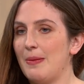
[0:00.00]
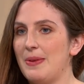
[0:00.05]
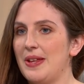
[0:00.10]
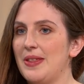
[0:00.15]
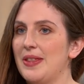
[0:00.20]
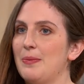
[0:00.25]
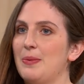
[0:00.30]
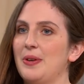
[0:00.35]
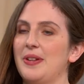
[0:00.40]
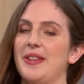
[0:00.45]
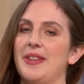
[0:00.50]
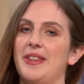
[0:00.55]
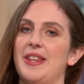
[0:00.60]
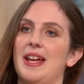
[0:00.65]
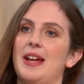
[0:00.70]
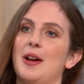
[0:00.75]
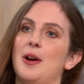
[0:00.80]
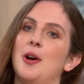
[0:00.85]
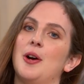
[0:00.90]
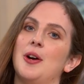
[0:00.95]
I mean, they will
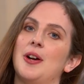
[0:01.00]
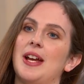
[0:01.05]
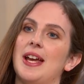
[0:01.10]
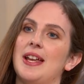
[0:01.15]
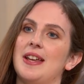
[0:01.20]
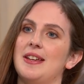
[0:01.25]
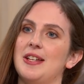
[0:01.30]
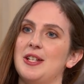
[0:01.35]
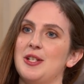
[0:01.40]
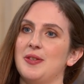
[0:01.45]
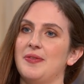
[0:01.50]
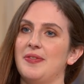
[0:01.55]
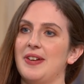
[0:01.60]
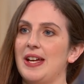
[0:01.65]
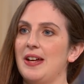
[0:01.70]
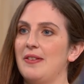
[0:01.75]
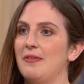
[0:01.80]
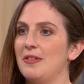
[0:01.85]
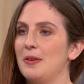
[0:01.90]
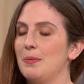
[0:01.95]
say, oh, Kennedy's your
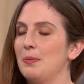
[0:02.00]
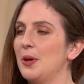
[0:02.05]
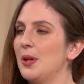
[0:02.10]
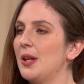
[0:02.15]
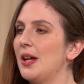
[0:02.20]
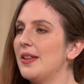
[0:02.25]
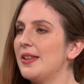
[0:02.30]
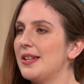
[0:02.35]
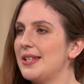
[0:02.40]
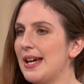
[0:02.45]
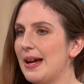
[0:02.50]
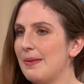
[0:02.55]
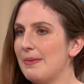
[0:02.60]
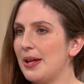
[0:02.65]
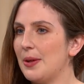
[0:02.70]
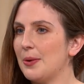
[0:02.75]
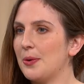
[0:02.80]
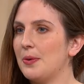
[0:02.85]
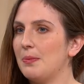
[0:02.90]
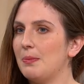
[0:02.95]
favourite. But a lot of the time
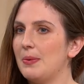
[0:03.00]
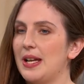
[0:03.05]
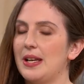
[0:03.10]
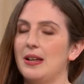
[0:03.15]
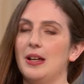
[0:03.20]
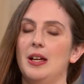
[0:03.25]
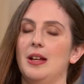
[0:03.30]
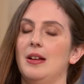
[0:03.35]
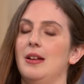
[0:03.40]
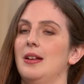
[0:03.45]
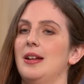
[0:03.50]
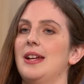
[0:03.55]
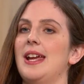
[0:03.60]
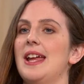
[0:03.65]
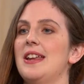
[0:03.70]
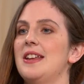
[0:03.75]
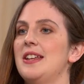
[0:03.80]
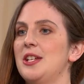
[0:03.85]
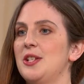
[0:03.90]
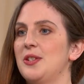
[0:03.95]
that'll come when
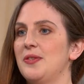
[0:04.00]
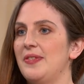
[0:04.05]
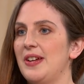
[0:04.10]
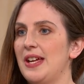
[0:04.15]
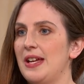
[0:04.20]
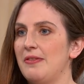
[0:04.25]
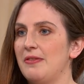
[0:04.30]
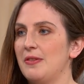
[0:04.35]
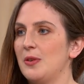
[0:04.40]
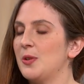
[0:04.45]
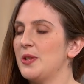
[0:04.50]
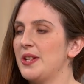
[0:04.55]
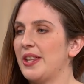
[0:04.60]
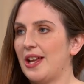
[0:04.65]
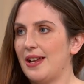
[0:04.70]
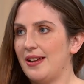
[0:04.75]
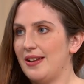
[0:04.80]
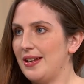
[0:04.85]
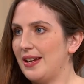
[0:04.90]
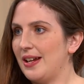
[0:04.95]
Kennedy's your favourite because
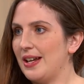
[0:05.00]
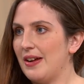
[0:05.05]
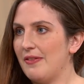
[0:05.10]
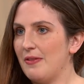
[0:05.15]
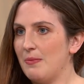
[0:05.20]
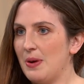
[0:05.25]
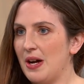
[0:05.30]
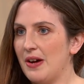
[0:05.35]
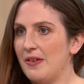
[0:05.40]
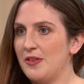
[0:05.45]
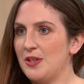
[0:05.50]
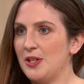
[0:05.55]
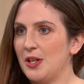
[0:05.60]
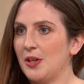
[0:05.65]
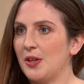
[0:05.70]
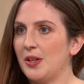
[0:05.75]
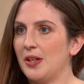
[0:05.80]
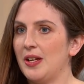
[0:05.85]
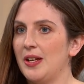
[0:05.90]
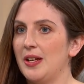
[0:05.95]
Kennedy can have a bar of
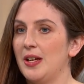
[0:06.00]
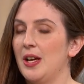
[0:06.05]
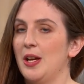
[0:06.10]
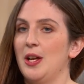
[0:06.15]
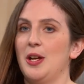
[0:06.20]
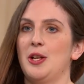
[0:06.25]
chocolate.